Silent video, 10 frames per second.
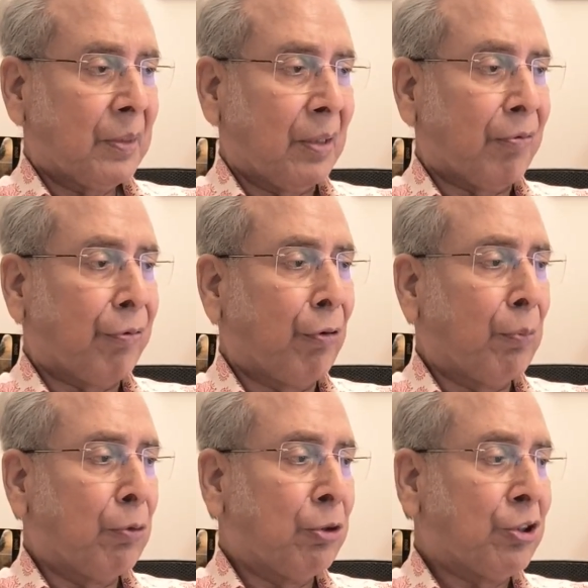the full
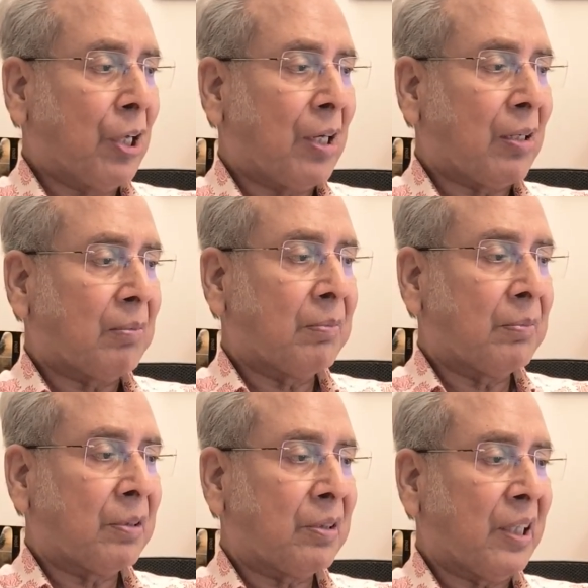moon chart,
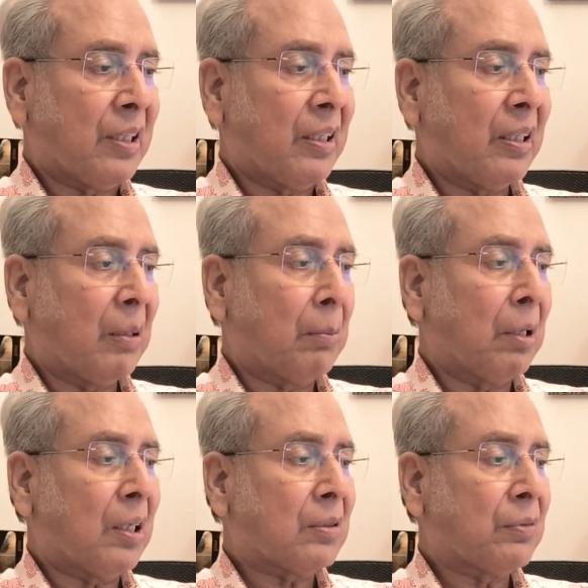Saturn and
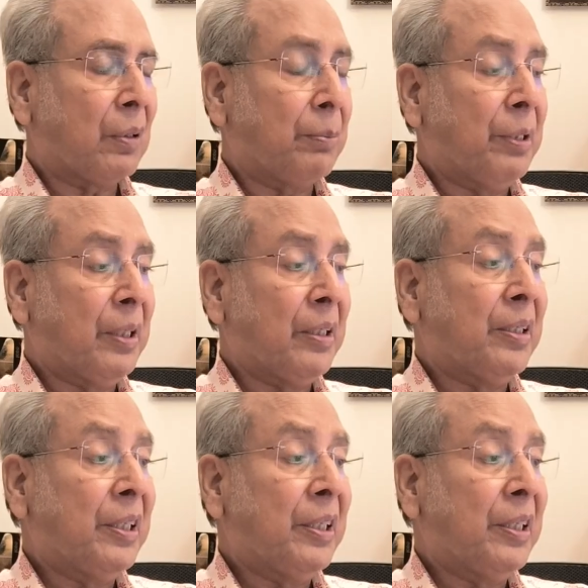Mars will be